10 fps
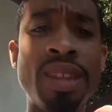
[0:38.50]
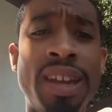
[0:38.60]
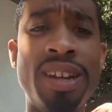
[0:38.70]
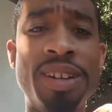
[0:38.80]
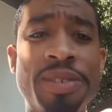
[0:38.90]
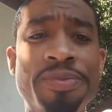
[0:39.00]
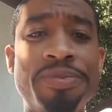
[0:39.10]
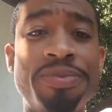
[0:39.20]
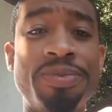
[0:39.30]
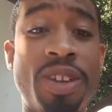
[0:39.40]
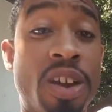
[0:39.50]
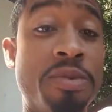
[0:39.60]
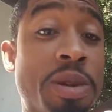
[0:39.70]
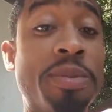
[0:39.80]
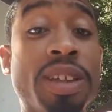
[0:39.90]
and y'all
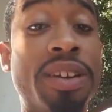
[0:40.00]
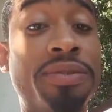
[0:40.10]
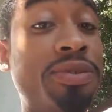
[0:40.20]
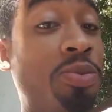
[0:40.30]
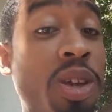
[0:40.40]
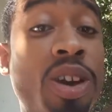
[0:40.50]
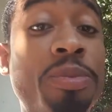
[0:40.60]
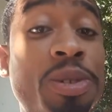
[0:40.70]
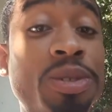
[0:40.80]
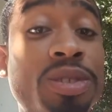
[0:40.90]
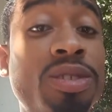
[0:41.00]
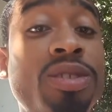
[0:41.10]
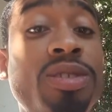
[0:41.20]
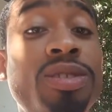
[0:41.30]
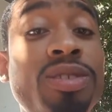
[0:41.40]
remember that we almost
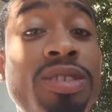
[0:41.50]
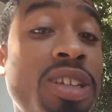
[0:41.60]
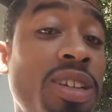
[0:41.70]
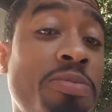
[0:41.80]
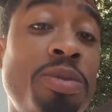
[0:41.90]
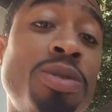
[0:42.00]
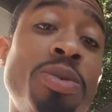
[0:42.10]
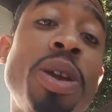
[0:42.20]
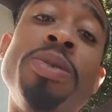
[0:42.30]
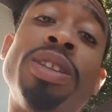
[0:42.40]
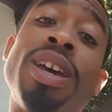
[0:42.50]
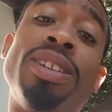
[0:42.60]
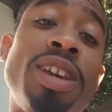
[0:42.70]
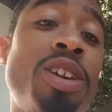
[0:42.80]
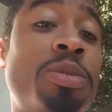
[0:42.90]
didn't pull away with
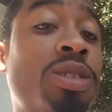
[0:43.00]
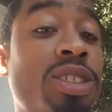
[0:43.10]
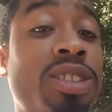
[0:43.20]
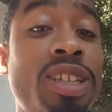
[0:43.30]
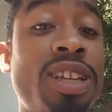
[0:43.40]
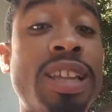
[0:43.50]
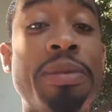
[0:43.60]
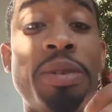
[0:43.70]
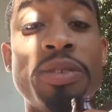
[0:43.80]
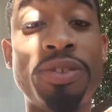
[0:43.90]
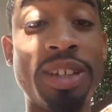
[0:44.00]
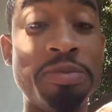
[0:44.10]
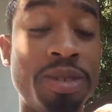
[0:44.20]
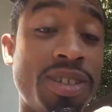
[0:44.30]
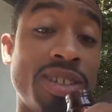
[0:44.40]
that. They almost extended that
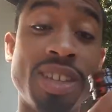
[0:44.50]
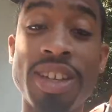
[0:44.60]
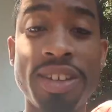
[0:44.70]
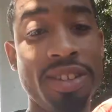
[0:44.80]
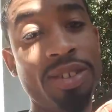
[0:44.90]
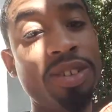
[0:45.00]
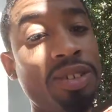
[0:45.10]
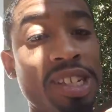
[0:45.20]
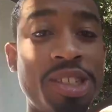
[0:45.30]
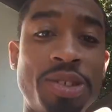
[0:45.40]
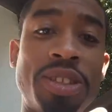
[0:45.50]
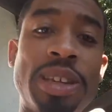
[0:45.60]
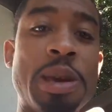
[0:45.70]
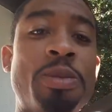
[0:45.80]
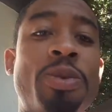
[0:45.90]
motherfucker, but you know they choked
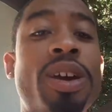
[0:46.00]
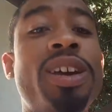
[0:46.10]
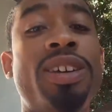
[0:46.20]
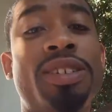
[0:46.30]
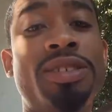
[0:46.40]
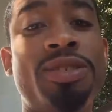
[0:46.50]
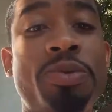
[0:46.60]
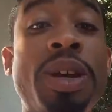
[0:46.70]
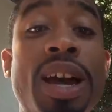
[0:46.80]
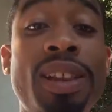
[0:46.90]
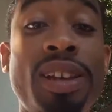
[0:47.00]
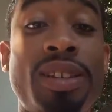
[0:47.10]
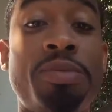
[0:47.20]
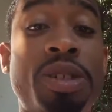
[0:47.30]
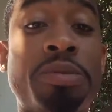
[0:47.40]
the game away, and we got
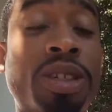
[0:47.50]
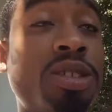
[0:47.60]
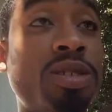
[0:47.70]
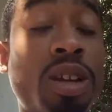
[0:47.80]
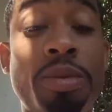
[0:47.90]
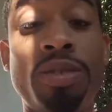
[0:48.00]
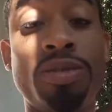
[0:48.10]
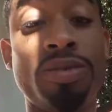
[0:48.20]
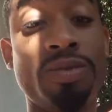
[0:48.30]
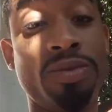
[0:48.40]
lucky pretty much. I mean,